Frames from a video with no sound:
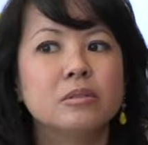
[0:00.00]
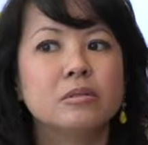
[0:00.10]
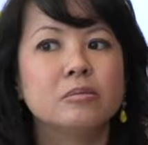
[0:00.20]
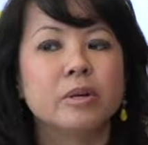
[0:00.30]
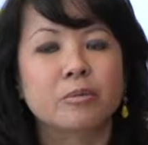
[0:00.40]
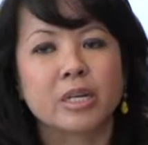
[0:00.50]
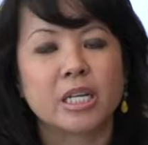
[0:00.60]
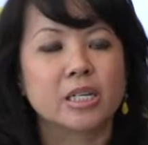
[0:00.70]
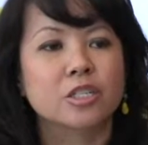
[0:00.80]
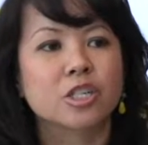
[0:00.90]
when we
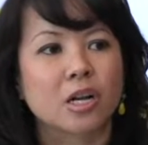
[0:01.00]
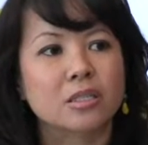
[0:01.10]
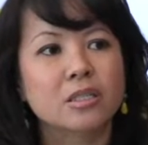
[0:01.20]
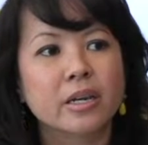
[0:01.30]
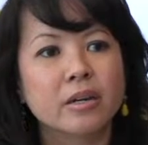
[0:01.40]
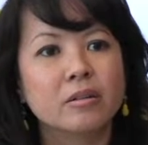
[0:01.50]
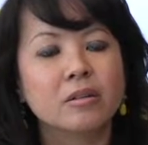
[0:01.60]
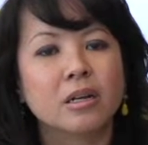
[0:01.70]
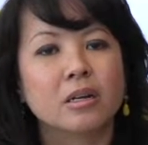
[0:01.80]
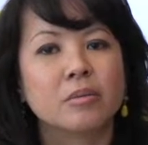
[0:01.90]
needed shots
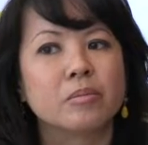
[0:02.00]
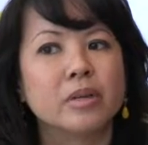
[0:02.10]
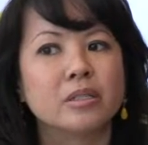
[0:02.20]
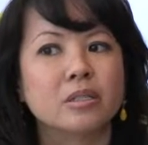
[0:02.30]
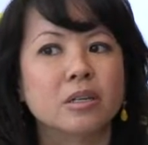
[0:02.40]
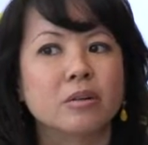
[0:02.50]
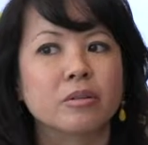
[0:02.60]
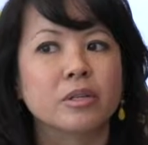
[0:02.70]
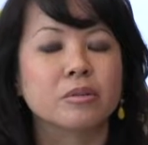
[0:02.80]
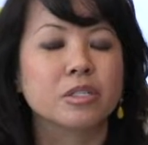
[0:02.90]
there, and so
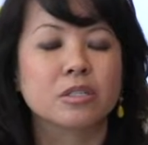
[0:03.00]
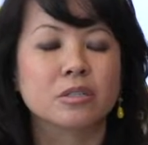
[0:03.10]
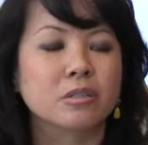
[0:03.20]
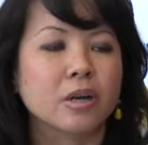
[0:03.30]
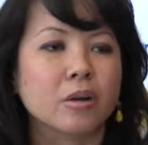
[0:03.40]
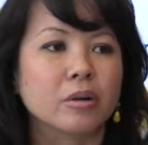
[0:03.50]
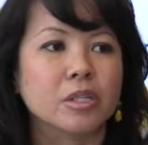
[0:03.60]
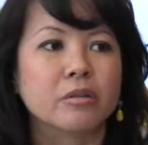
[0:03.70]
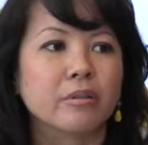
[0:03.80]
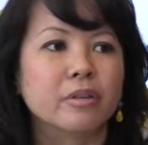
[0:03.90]
he would just go
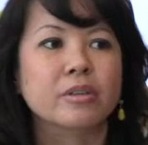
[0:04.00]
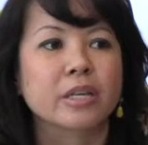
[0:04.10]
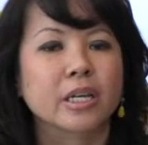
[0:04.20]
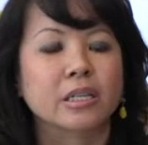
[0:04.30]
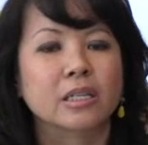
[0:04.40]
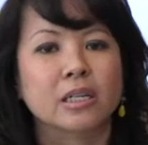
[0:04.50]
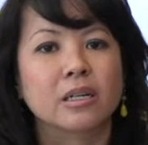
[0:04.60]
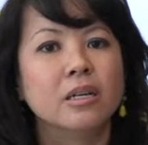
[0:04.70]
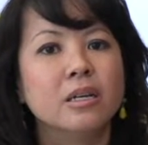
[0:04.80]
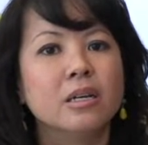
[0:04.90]
and do everything, and then